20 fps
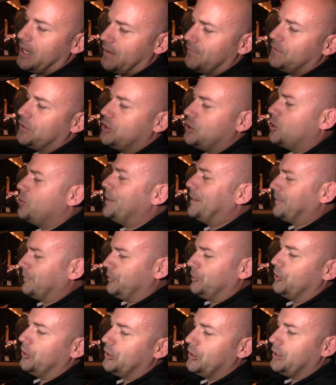to have to go
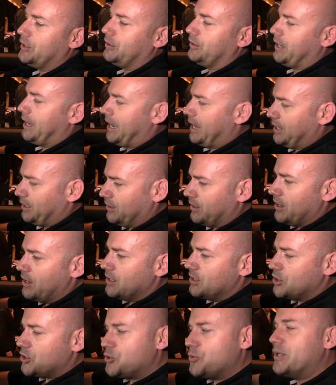and look and yeah.
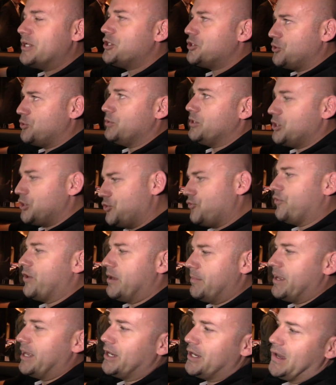switch to the
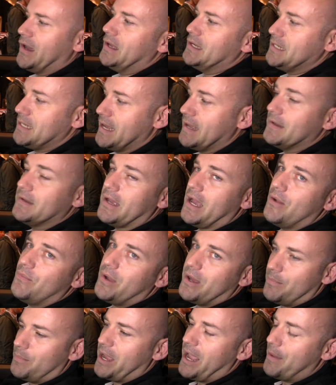streaming content. I
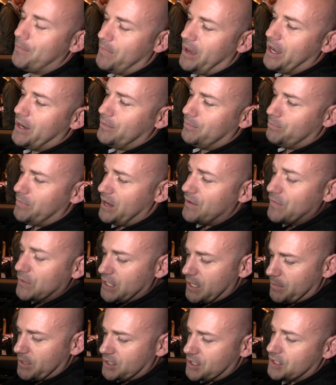want my, my
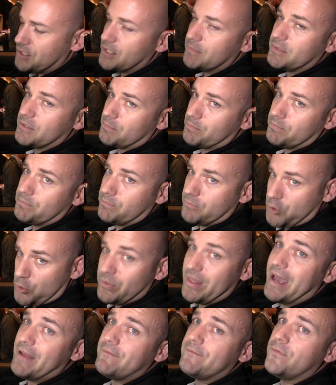infotainment system to
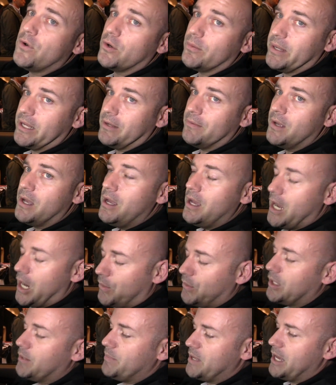do that for me.
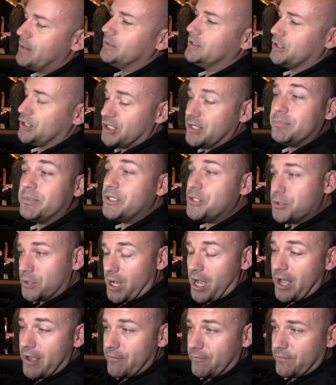I want to be able to simply
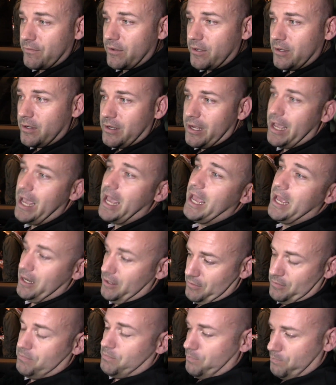drive
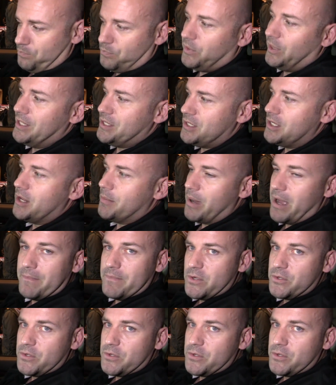and listen to my